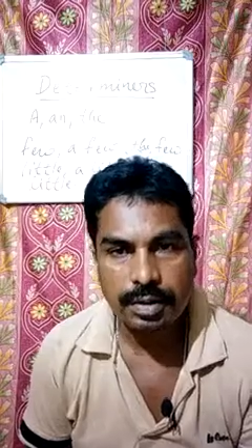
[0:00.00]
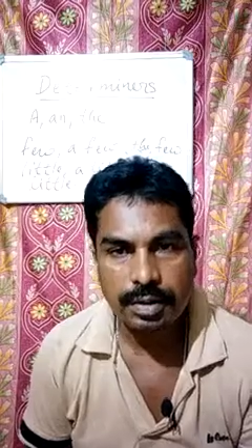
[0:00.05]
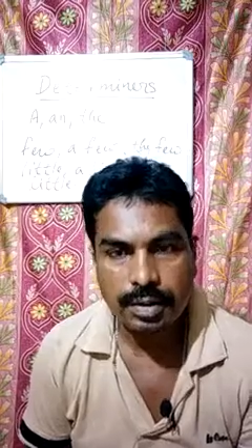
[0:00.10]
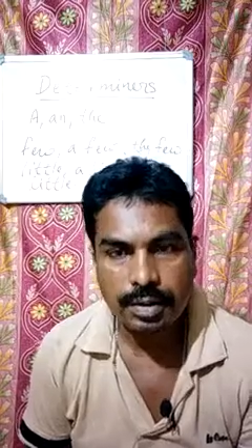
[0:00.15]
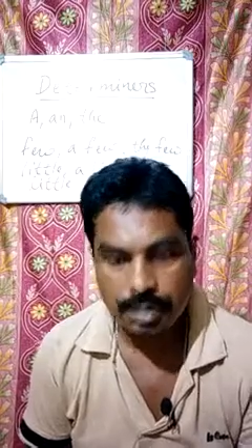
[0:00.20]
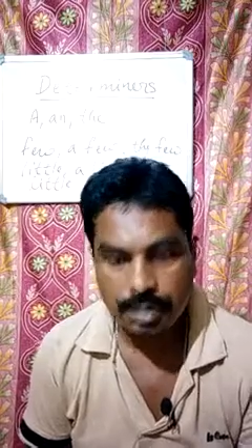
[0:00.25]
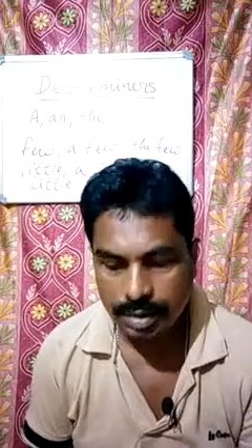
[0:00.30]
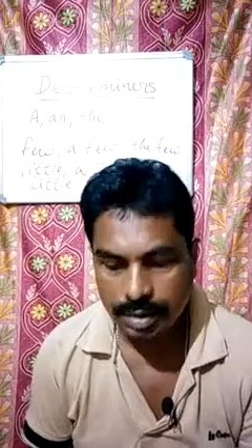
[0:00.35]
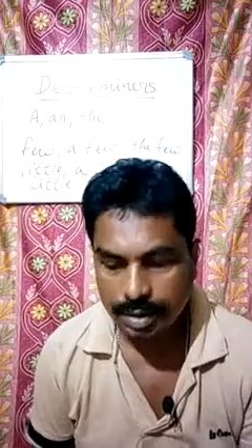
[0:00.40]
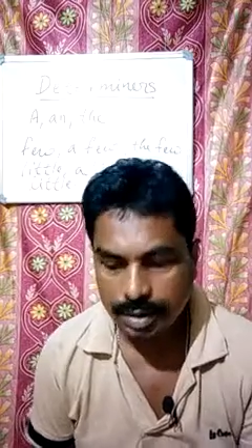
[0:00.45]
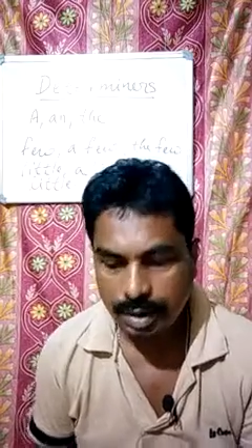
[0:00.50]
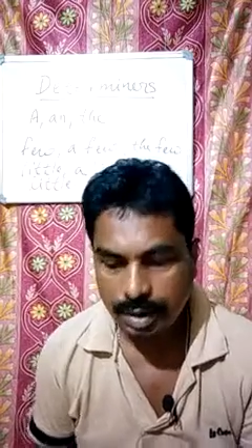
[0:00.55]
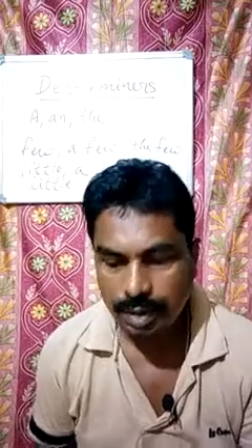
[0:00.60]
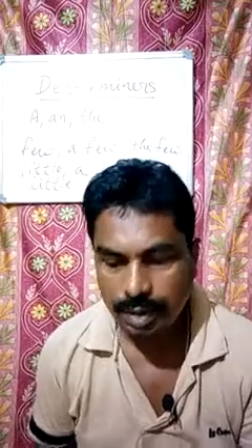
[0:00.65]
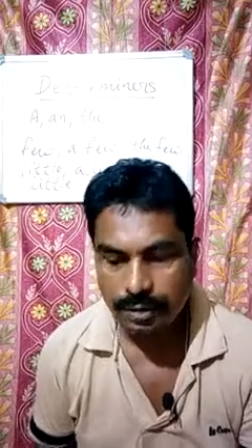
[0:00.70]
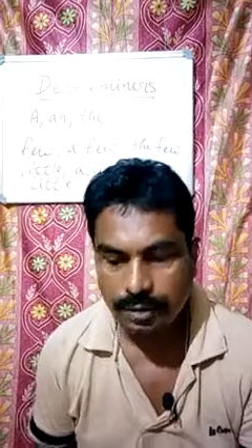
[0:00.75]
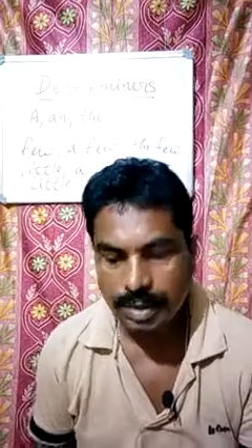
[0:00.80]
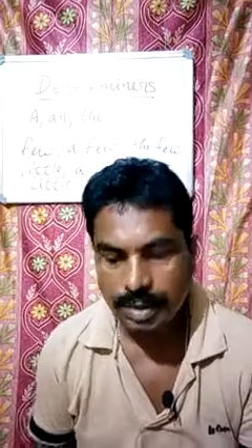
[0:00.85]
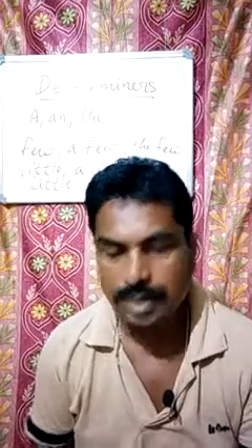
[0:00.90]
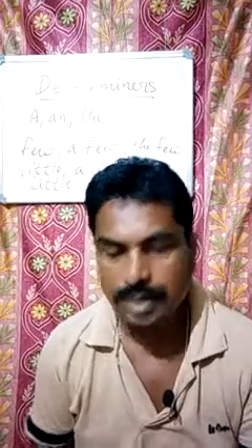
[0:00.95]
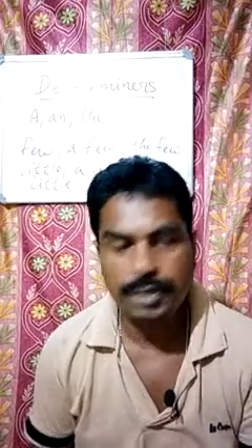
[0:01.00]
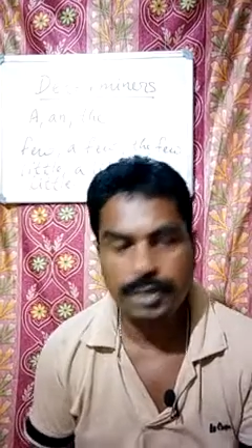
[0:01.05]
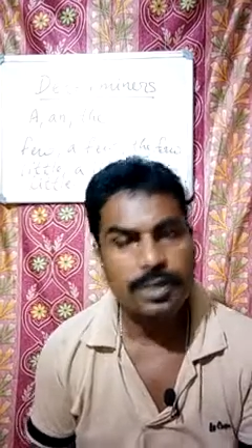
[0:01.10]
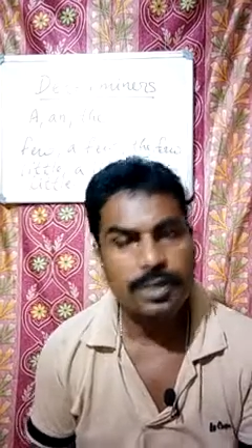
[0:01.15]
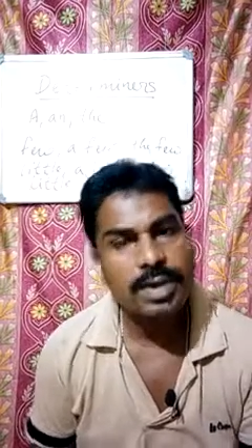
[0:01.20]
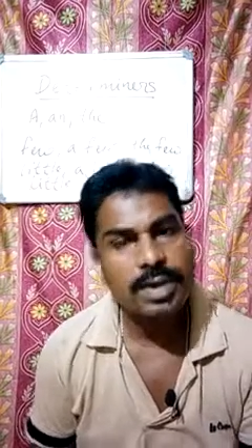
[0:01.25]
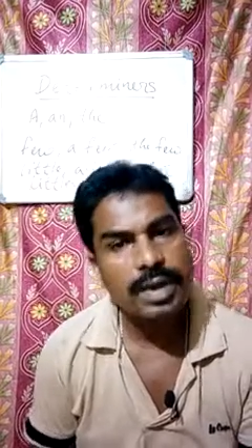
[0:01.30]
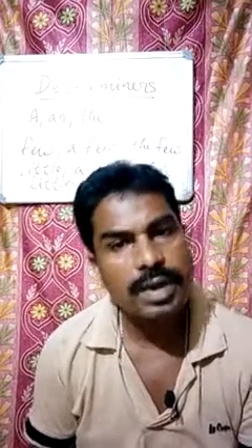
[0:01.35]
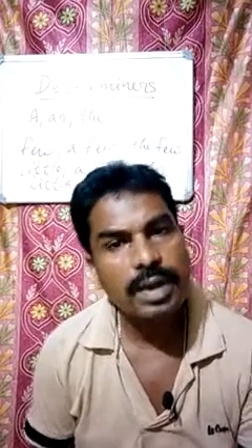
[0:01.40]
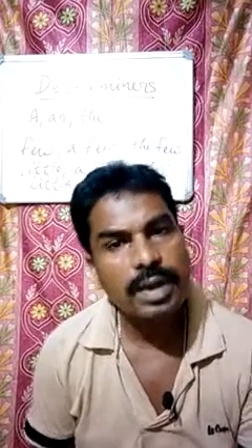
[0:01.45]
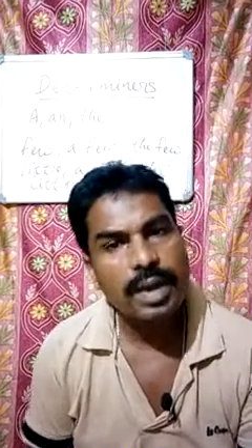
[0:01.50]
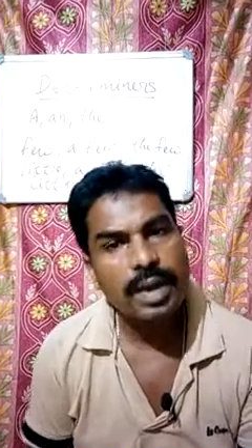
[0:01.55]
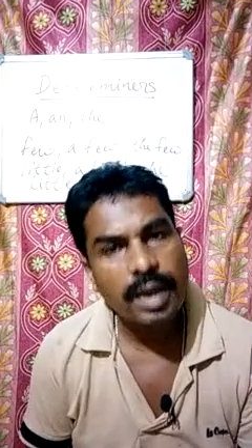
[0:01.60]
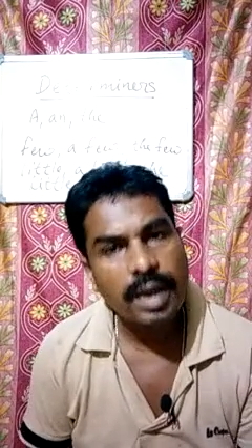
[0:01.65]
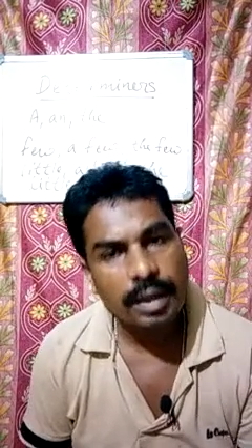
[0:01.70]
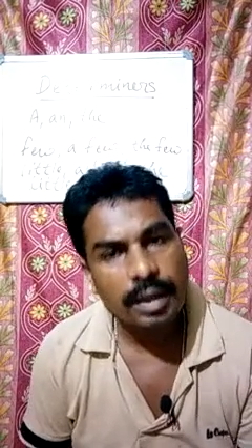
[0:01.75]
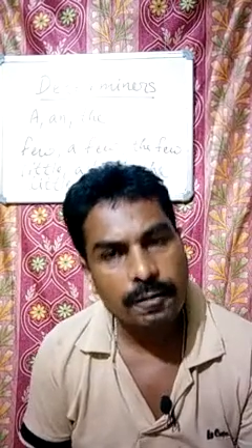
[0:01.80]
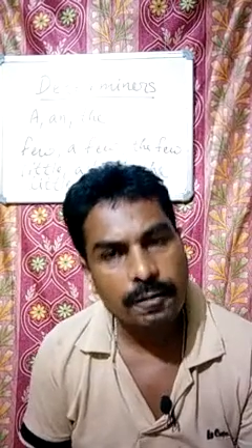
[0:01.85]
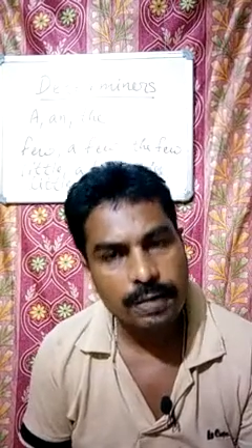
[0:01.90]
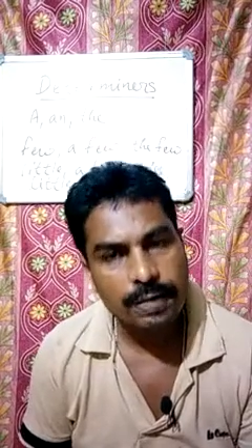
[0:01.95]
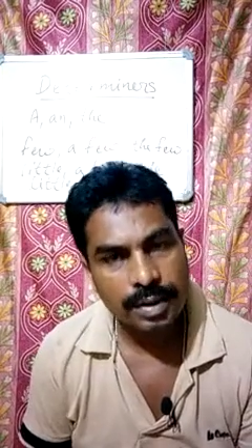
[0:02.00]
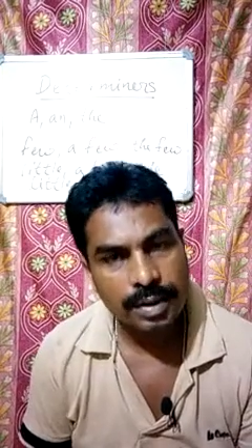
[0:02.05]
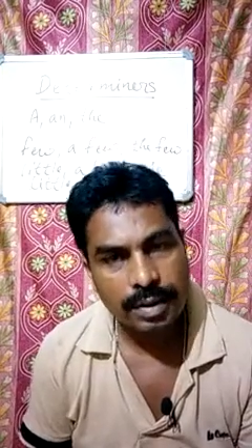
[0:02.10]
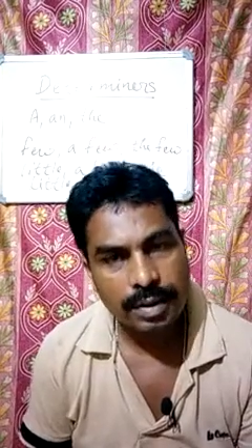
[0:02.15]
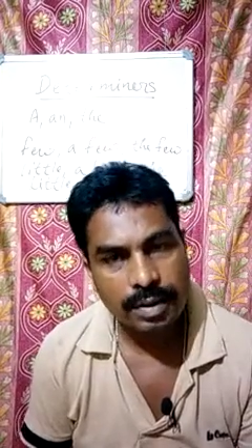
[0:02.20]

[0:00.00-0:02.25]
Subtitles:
So there we can use every.